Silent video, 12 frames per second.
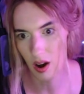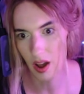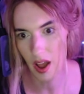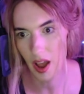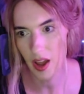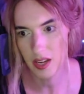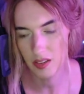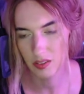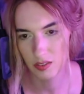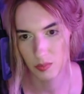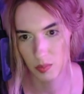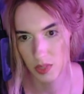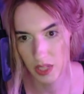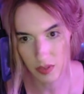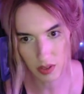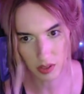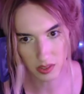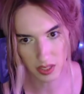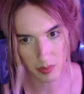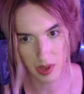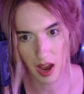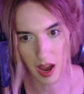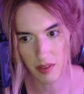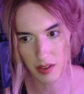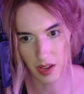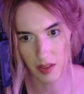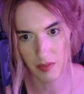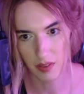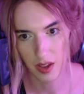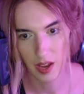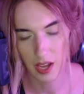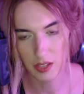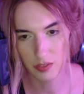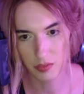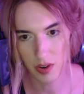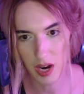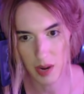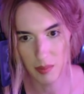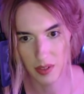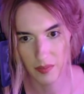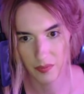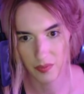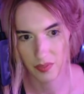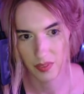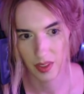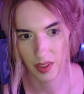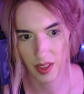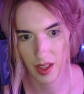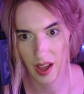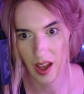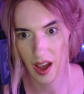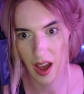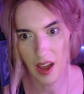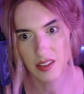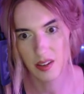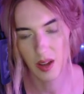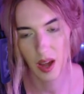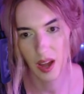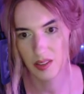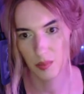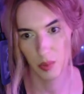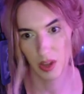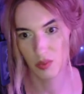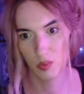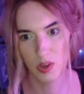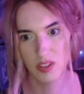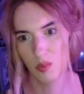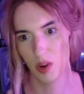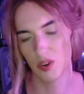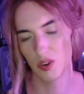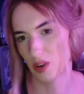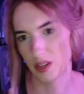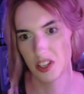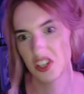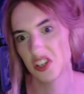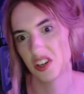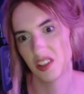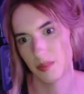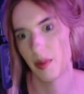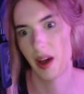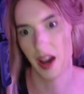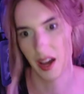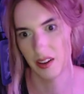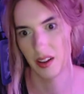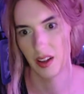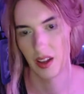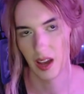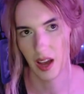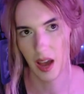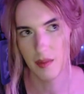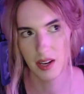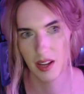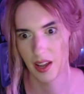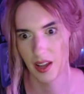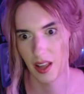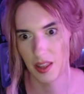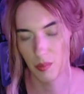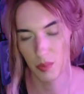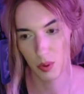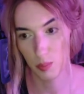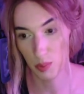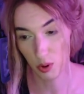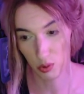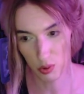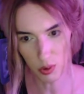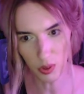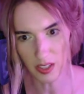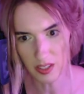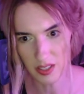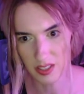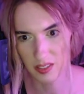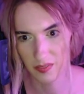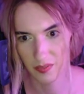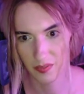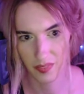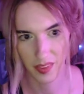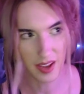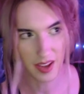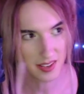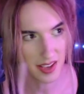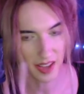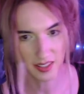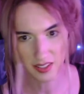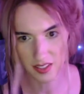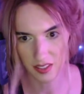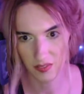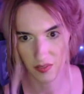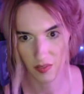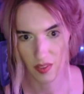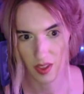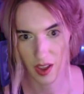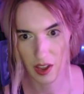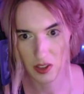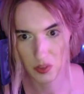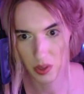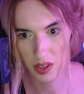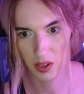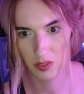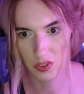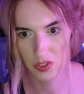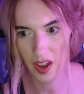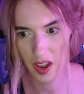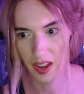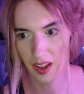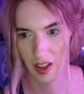any difficulty that we have in life is framed as a reason why transition is bad. I mean, the cruelest it gets is when they say,